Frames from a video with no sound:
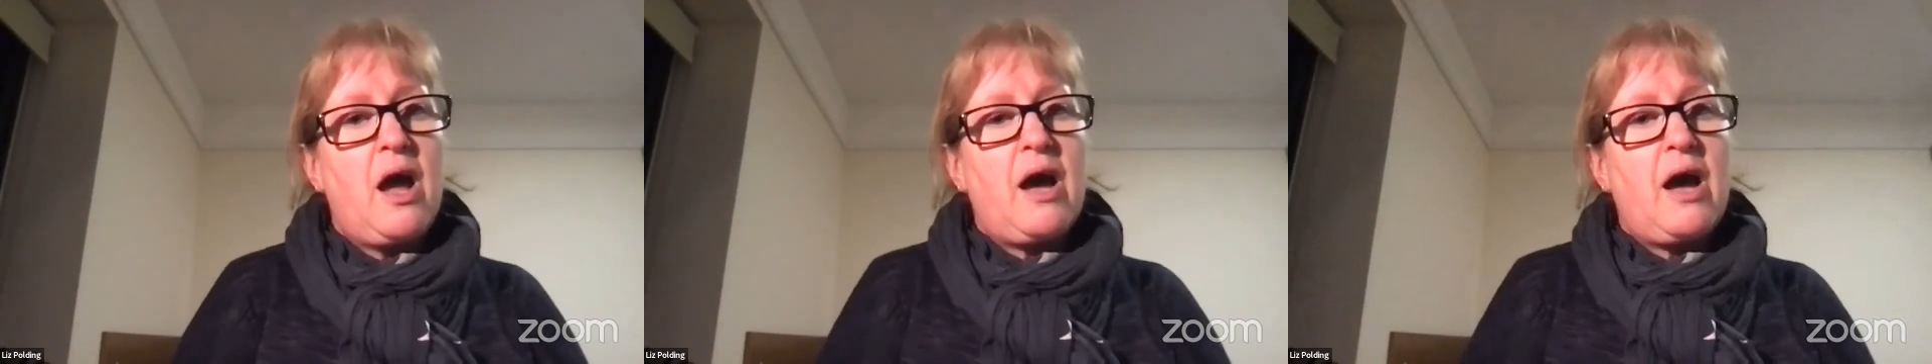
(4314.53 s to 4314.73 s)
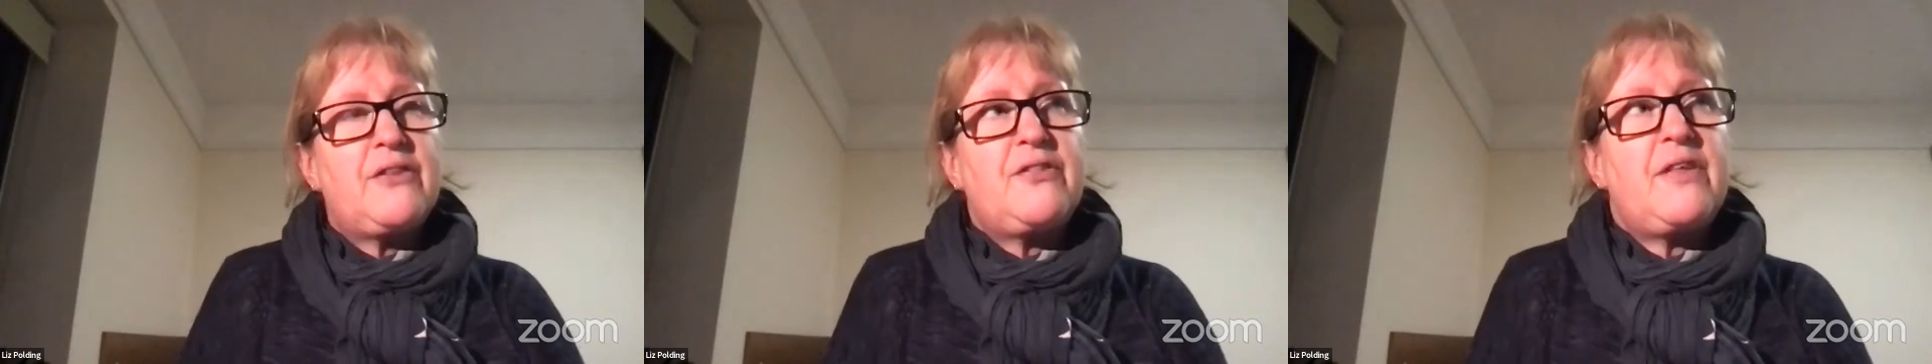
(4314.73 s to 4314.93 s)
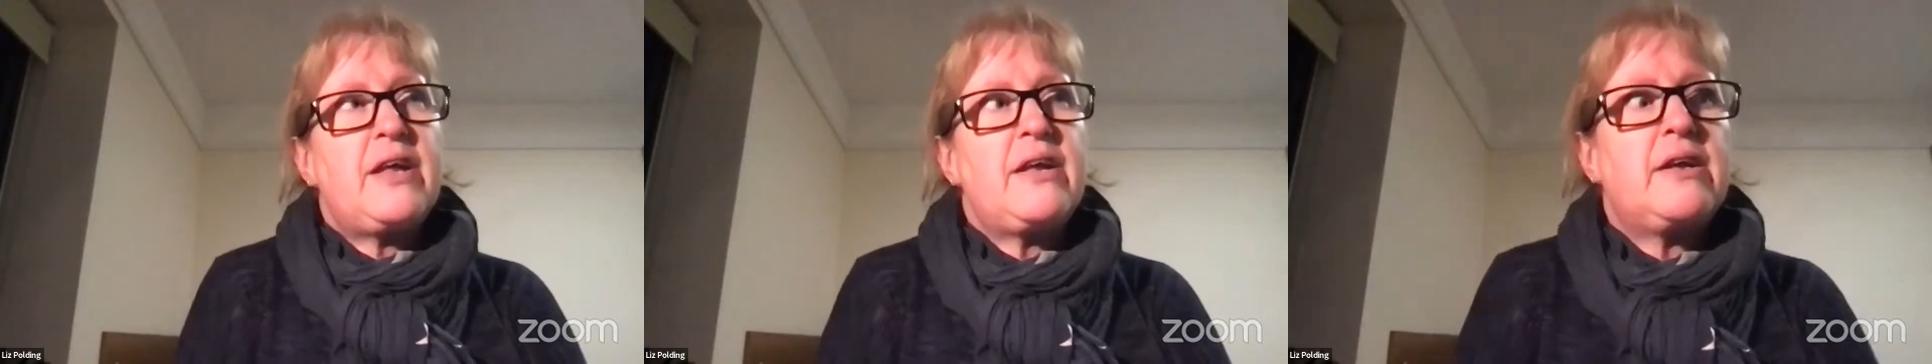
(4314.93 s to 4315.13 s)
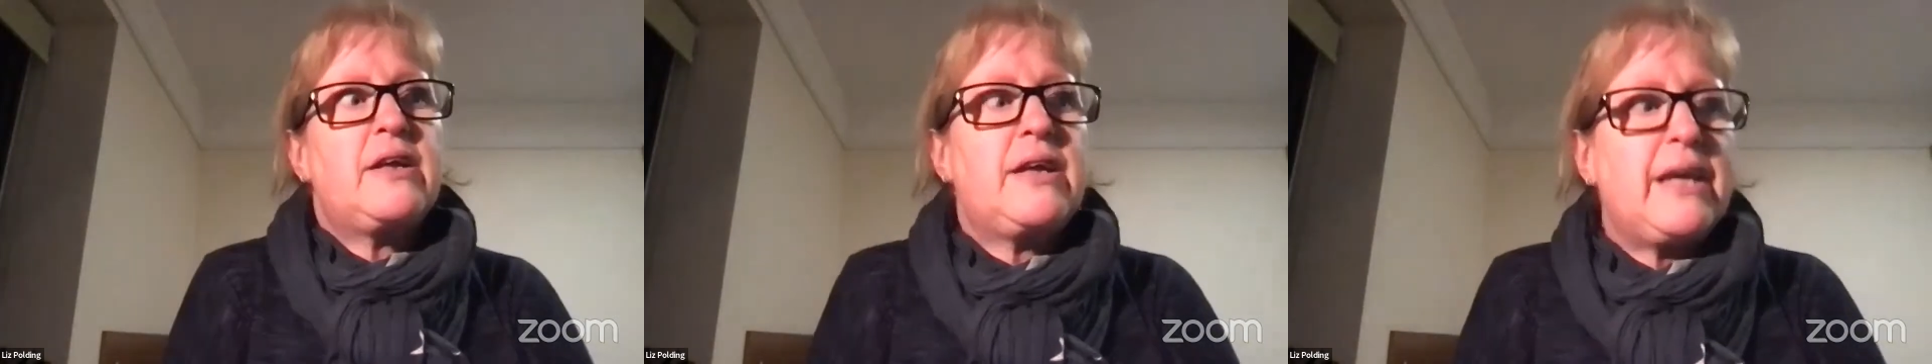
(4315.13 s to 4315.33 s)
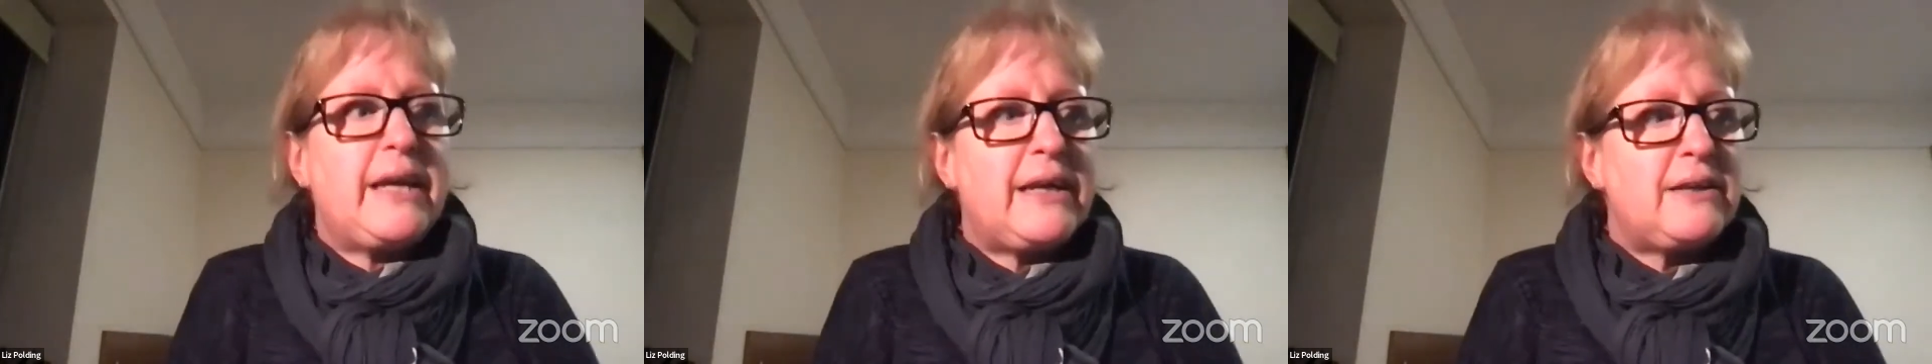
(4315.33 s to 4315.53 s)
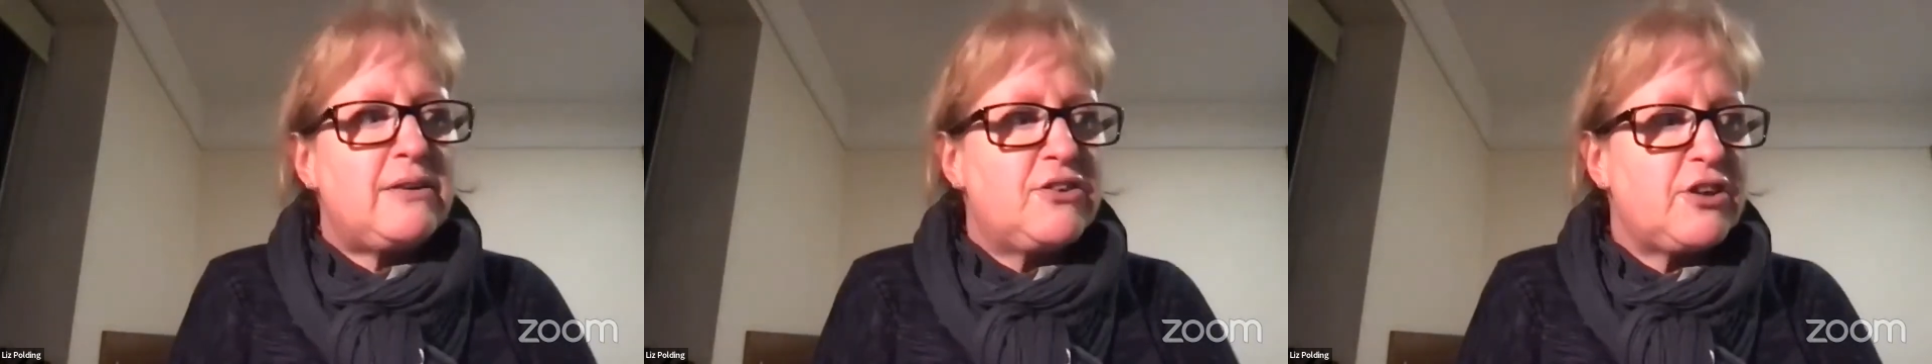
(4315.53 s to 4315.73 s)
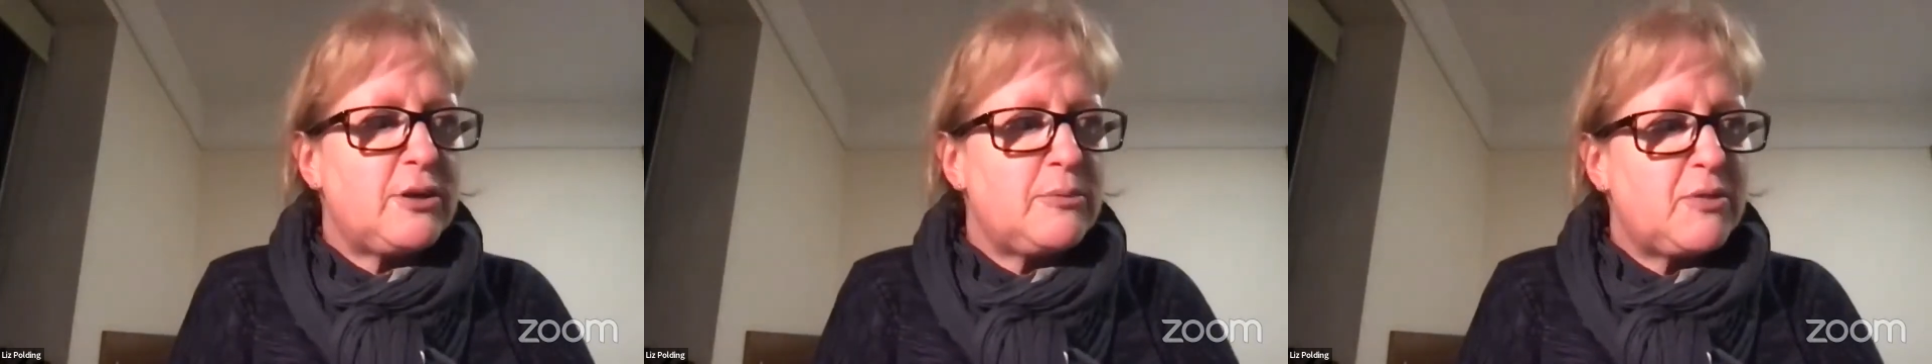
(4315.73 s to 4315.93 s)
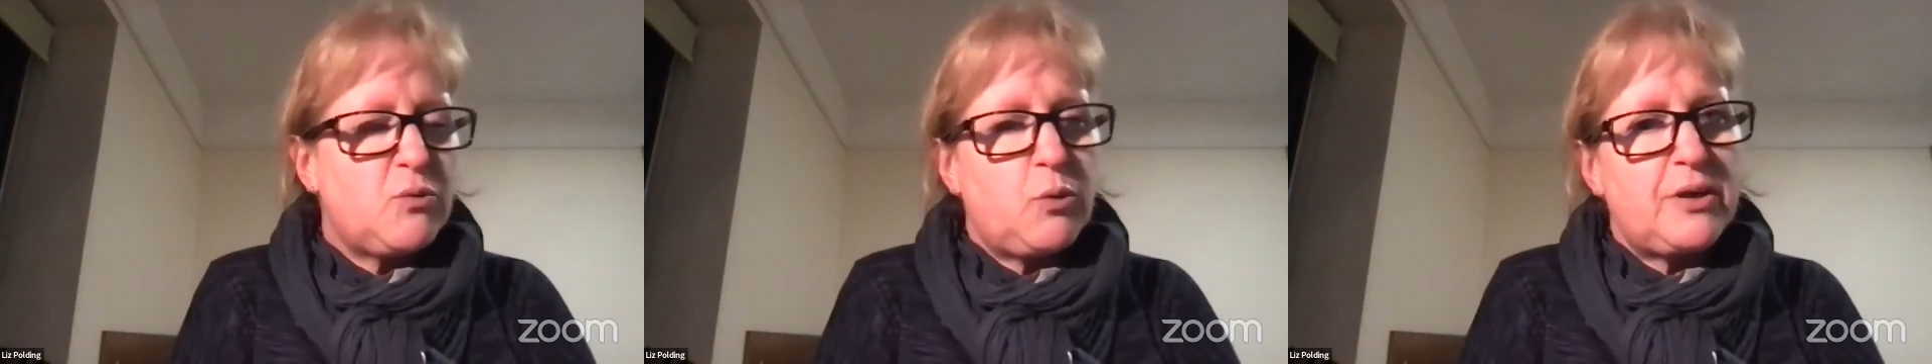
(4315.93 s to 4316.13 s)
I think in
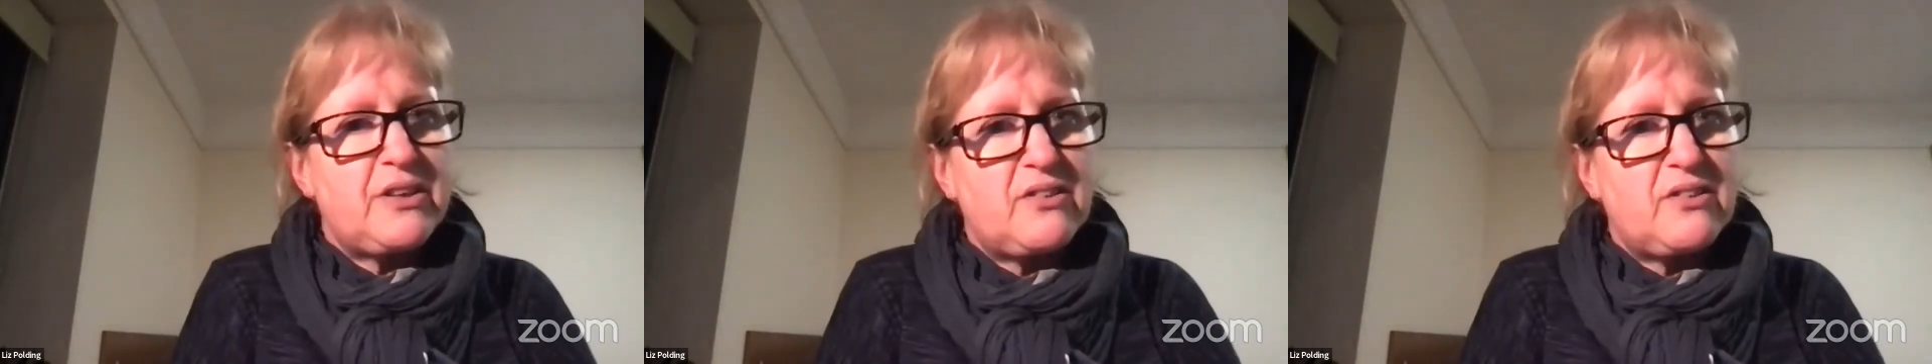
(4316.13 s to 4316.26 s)
terms of what